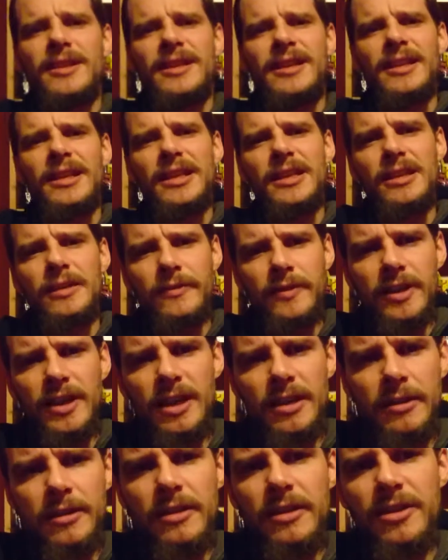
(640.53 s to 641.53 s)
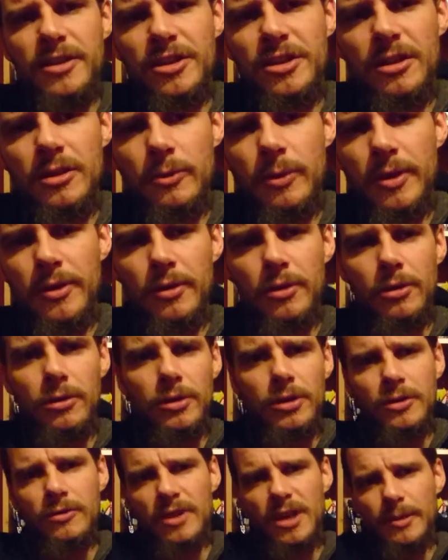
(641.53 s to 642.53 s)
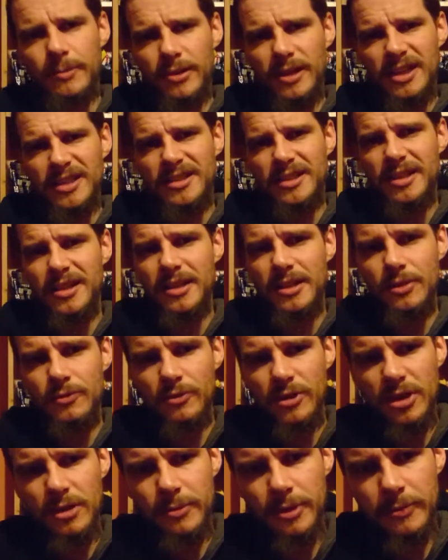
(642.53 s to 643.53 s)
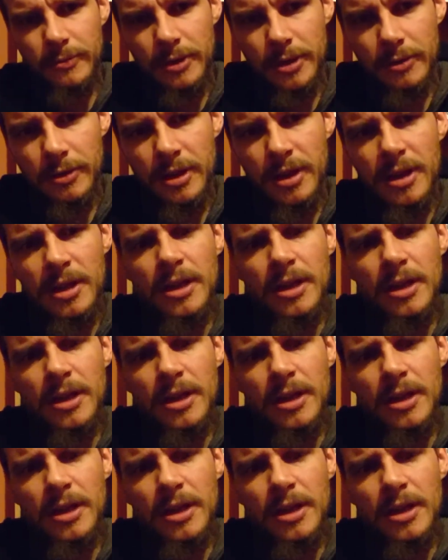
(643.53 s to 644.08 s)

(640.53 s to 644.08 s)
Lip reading: alleviate the issue with all the grey plastic in his robot mode.